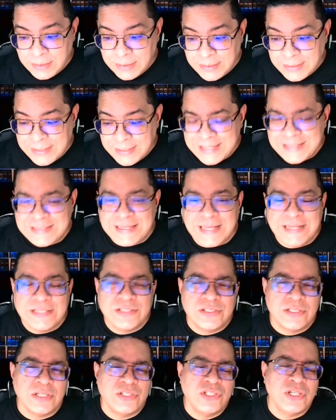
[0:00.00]
is that
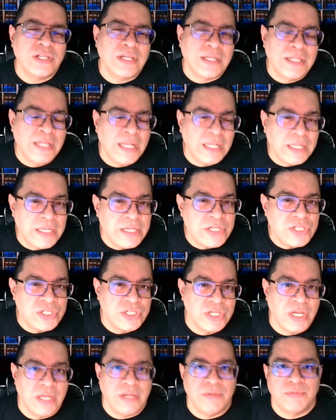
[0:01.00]
it's such a
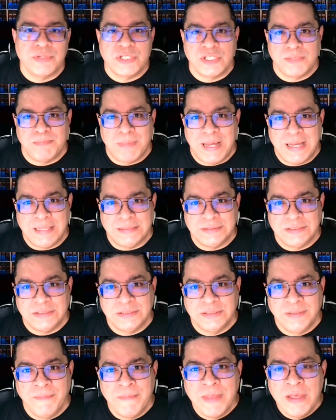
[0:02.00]
cliche
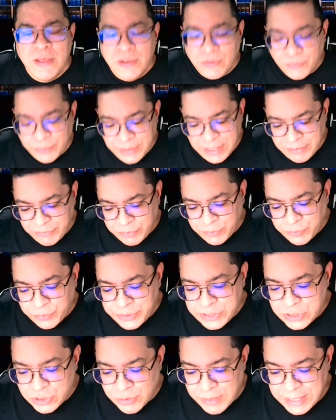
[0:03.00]
response. Whenever
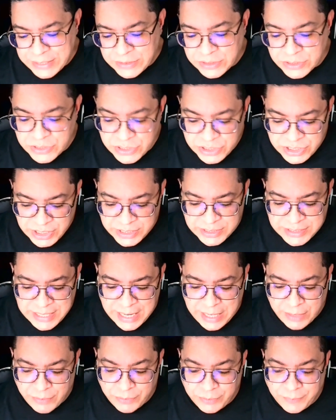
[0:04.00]
we try to sit
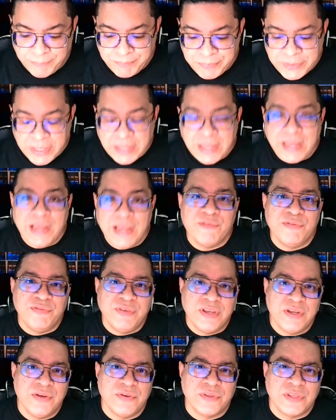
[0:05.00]
down and
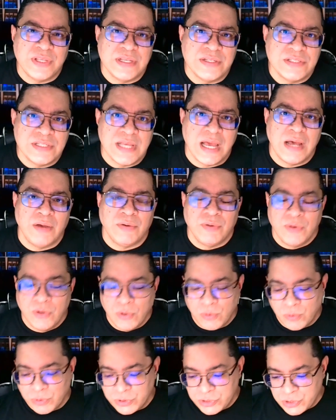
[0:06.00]
figure things out,
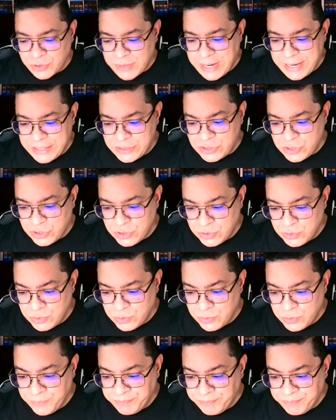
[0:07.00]
or try to